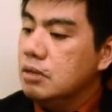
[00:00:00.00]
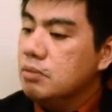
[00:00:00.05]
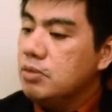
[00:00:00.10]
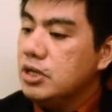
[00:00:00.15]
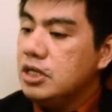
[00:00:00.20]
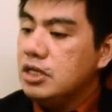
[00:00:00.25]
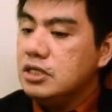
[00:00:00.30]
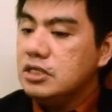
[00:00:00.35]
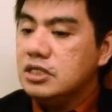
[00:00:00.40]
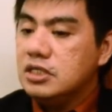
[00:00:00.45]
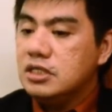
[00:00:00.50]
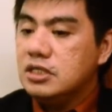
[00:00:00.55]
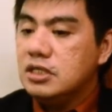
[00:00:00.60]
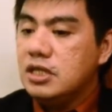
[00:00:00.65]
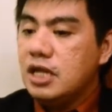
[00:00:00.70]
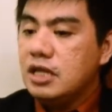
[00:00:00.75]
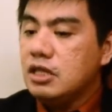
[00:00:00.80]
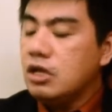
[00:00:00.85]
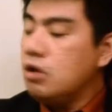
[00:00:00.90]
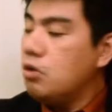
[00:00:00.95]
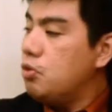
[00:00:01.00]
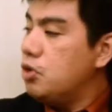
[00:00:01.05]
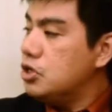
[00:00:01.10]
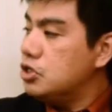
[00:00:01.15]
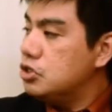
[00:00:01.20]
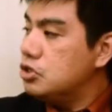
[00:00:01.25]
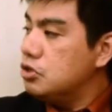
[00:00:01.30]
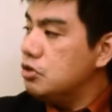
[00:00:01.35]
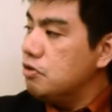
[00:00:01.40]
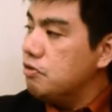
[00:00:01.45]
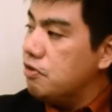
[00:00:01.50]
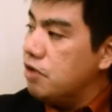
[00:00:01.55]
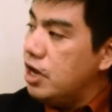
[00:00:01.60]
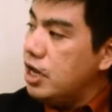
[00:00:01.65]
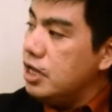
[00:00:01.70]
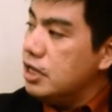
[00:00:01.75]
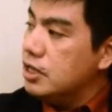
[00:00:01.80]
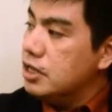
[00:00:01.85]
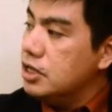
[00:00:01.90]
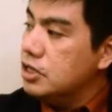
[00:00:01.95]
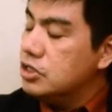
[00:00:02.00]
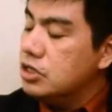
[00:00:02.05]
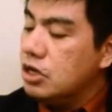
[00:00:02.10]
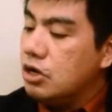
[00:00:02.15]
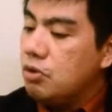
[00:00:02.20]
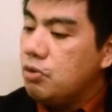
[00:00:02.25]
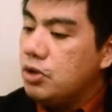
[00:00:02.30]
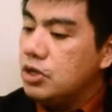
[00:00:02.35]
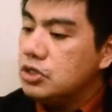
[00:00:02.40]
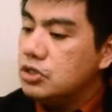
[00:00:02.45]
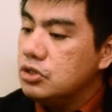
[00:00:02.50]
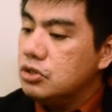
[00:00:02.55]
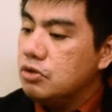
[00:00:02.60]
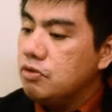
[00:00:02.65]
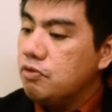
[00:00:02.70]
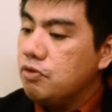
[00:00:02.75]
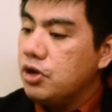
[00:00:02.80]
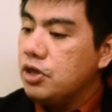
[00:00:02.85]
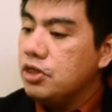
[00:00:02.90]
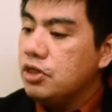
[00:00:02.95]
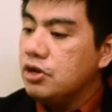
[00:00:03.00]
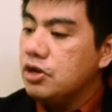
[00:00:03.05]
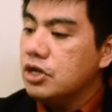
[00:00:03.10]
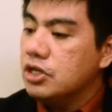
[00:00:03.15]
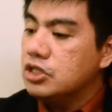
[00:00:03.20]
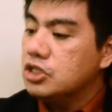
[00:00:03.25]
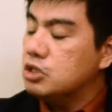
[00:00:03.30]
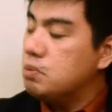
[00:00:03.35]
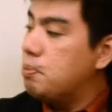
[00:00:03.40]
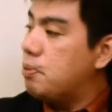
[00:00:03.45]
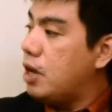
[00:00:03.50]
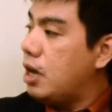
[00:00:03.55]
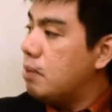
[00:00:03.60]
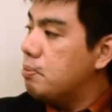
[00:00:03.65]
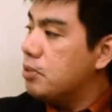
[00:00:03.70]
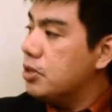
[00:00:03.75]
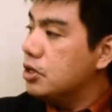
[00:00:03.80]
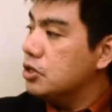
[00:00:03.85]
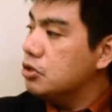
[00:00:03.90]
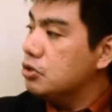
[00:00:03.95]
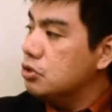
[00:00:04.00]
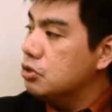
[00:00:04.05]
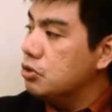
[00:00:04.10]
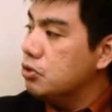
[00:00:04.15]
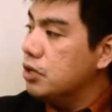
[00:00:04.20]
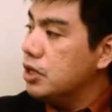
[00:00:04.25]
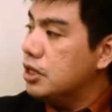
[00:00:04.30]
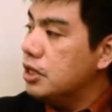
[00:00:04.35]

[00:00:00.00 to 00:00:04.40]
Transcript: But it's not a question of right. It's a question of whether it's proper to do it